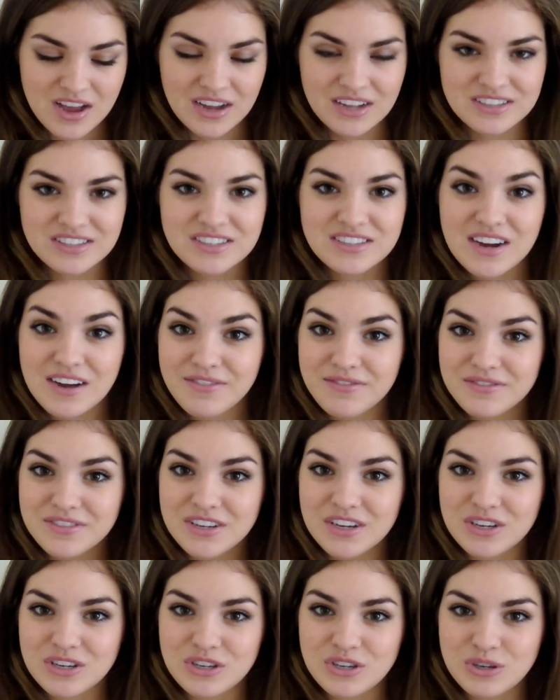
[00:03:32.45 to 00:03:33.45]
It's
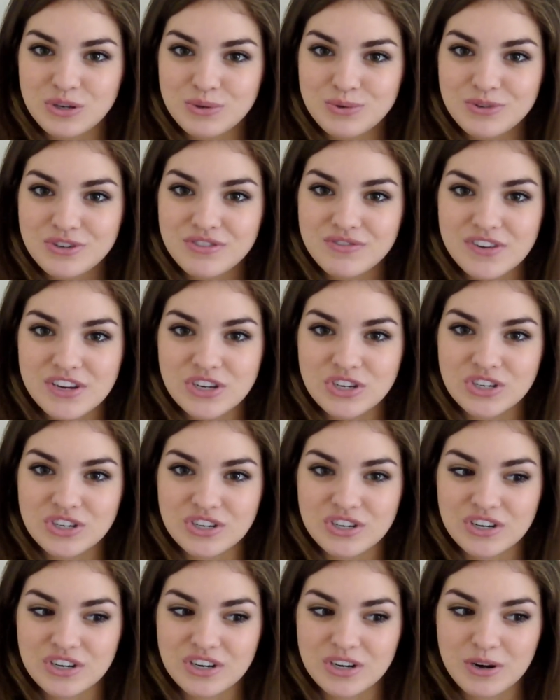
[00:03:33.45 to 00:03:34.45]
definitely a huge
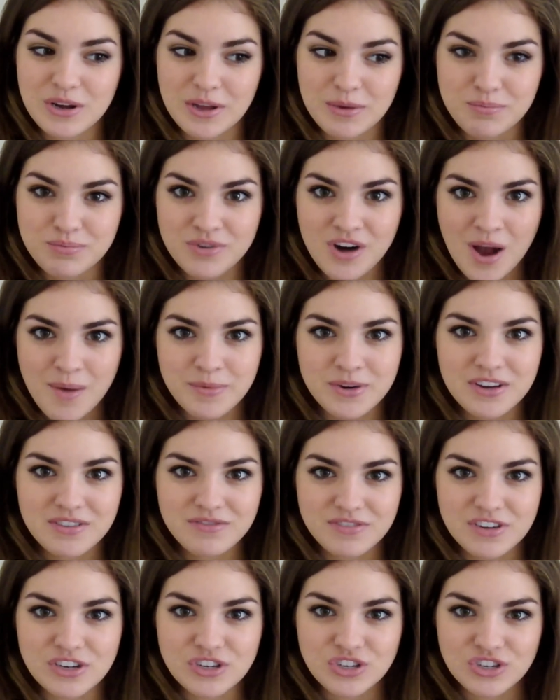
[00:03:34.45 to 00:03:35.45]
feature, like prominent
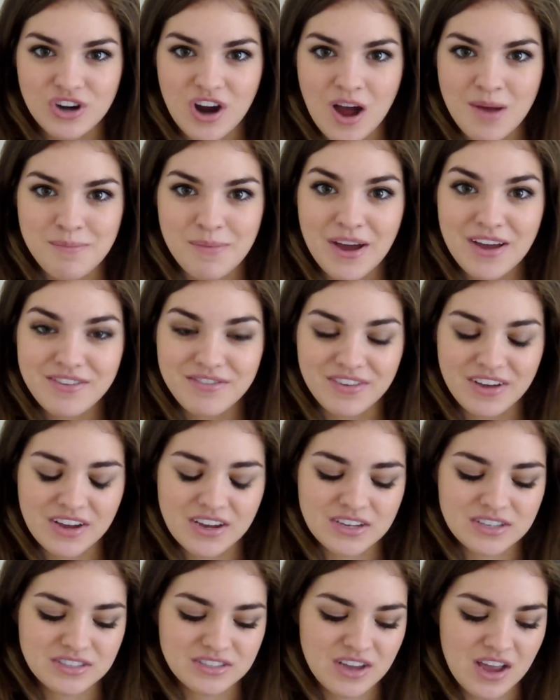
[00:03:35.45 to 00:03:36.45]
feature on my
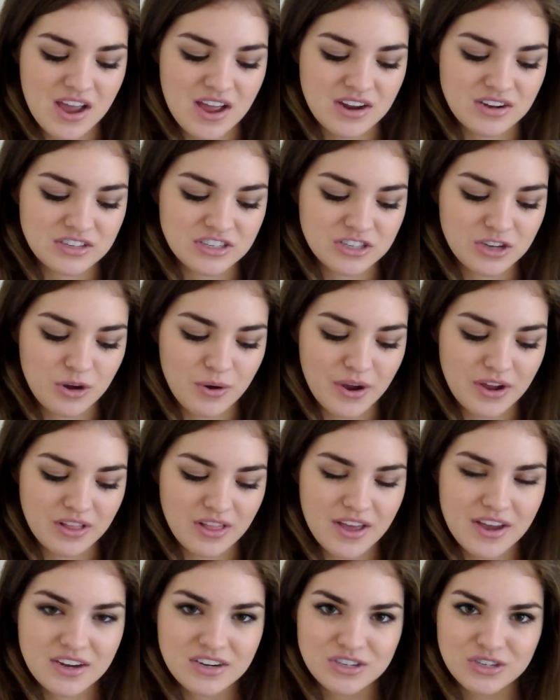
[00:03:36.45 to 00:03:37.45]
face. And so I
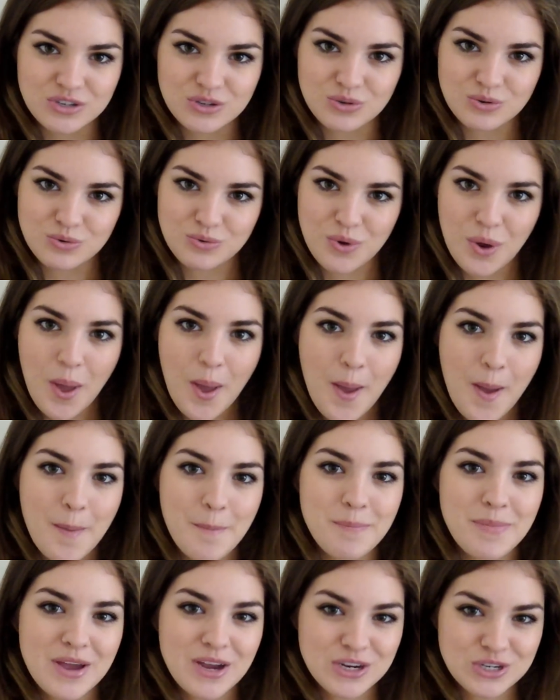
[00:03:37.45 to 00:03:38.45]
like to
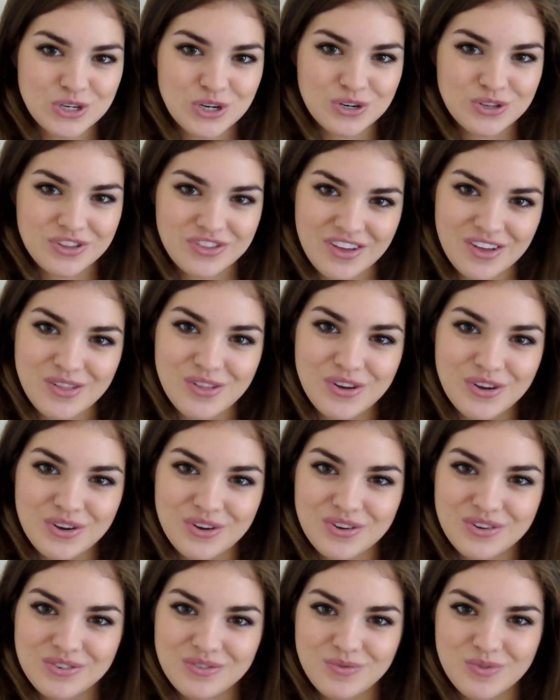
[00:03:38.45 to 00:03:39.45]
make sure that they
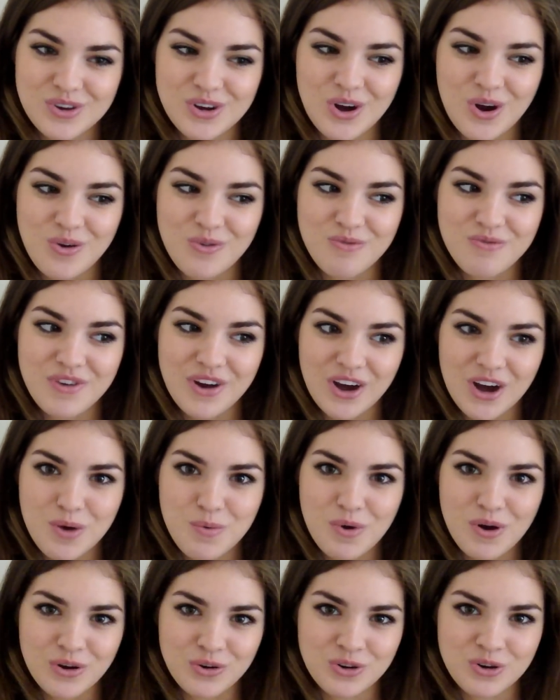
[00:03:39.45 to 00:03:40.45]
look, you know, very
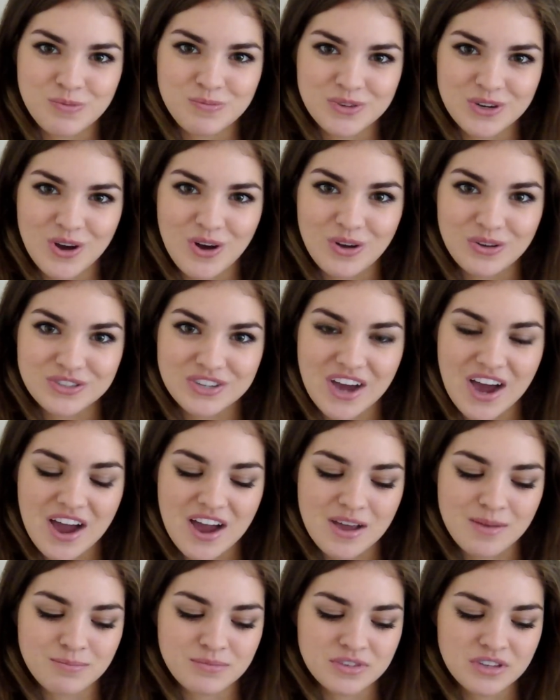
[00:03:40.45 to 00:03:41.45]
well groomed at all
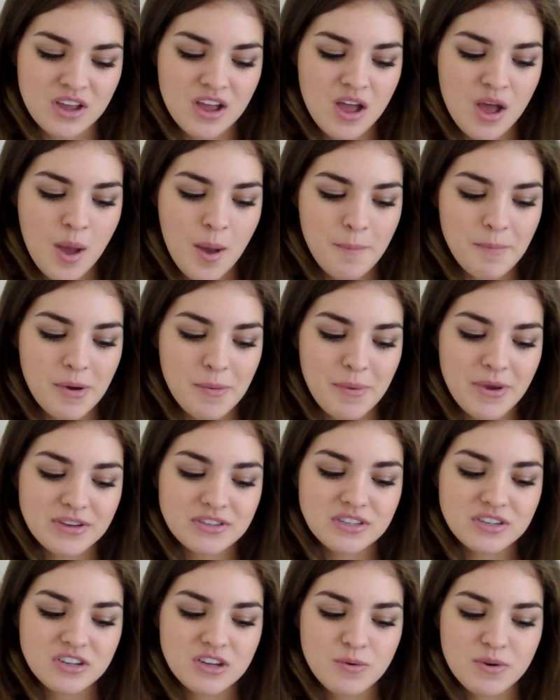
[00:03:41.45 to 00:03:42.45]
times. But
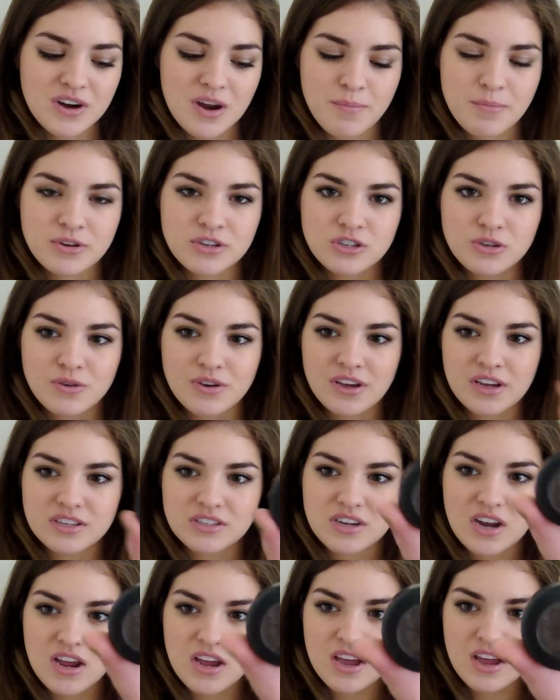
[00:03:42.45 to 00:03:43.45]
basically what I've been doing is
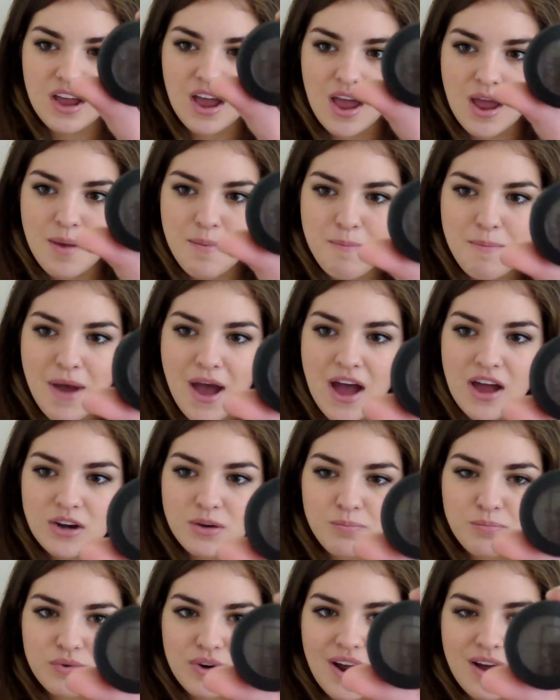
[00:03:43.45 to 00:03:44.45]
taking a
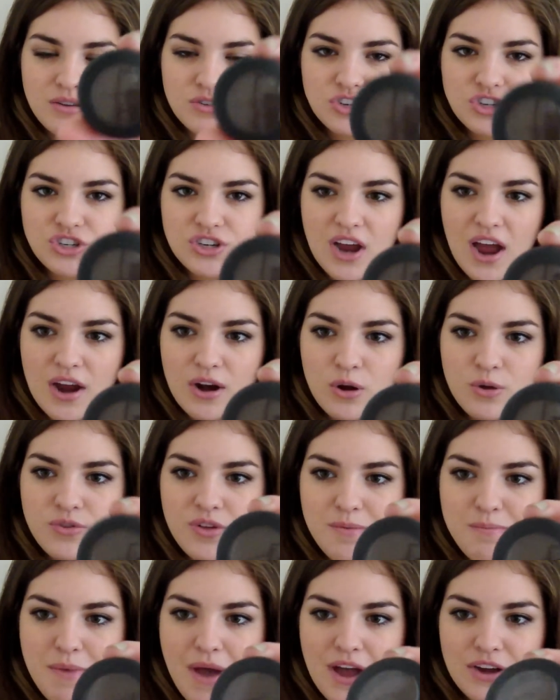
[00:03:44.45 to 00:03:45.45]
matte brown shadow
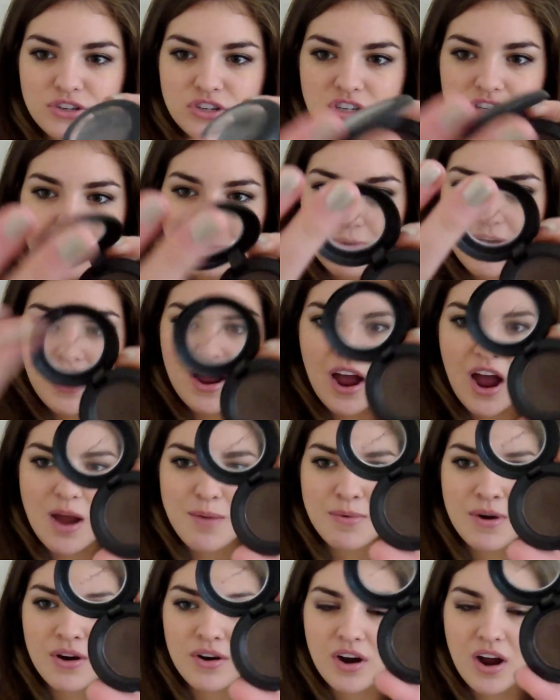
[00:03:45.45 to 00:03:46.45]
that matches my
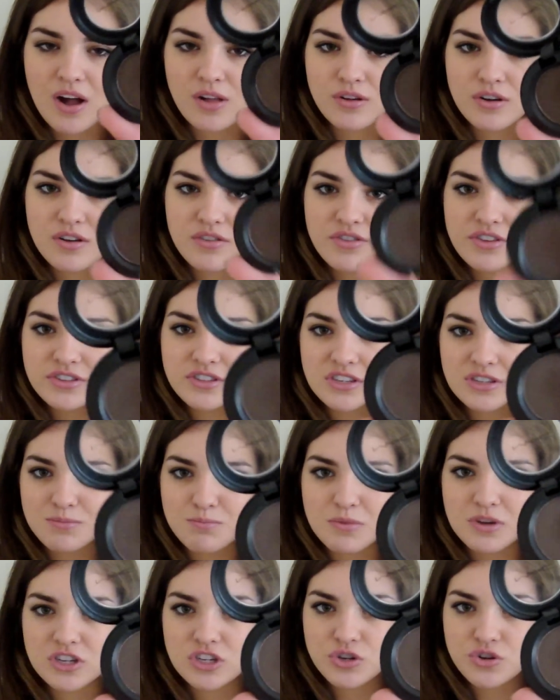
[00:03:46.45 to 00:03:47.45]
eyebrow color. This is
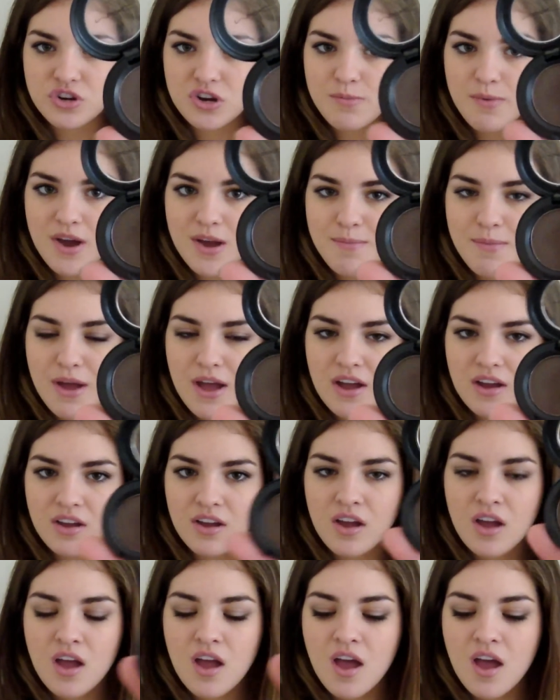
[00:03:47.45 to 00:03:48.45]
Mystery by MAC.